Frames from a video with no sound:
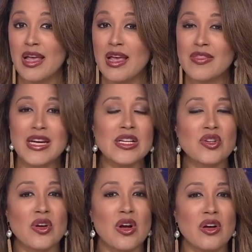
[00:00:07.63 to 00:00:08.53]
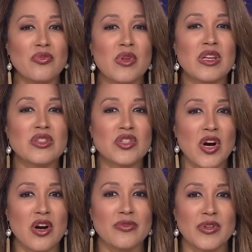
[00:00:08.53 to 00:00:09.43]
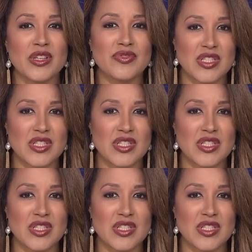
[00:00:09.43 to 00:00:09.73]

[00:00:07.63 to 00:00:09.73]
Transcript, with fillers: and then he took off with a jar full of